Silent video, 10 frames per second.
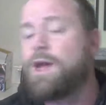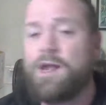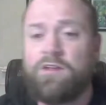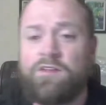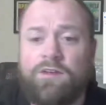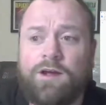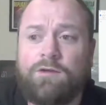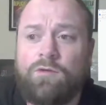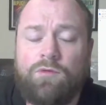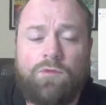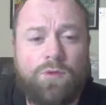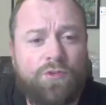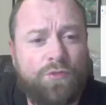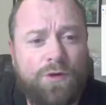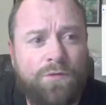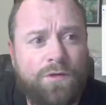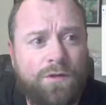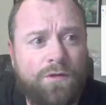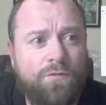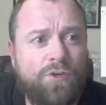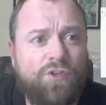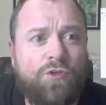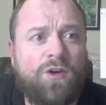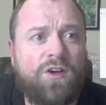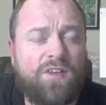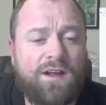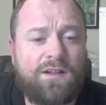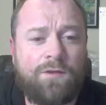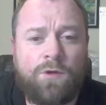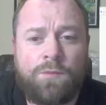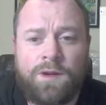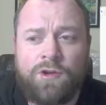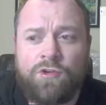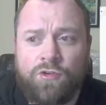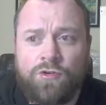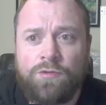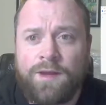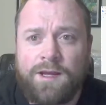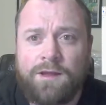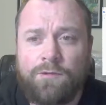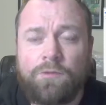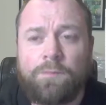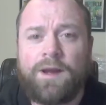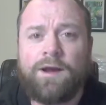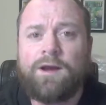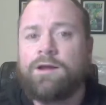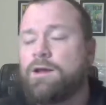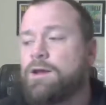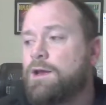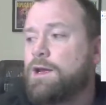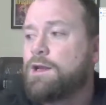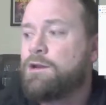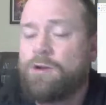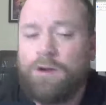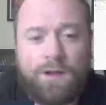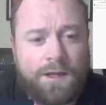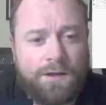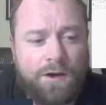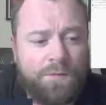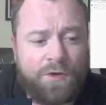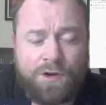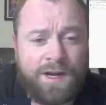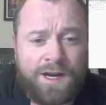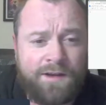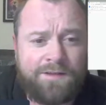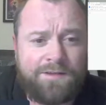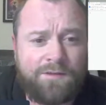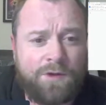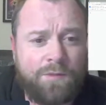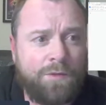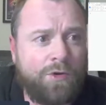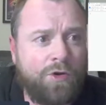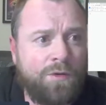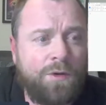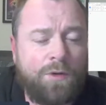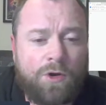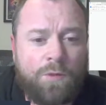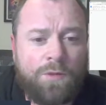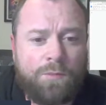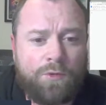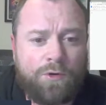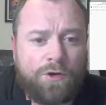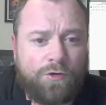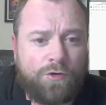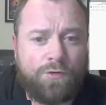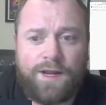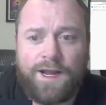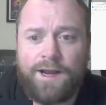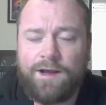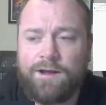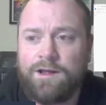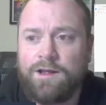And it's like, what's wrong with it? What do you exactly want me to do to make it look better? And like, I'm not an artist. I'm a comic book creator.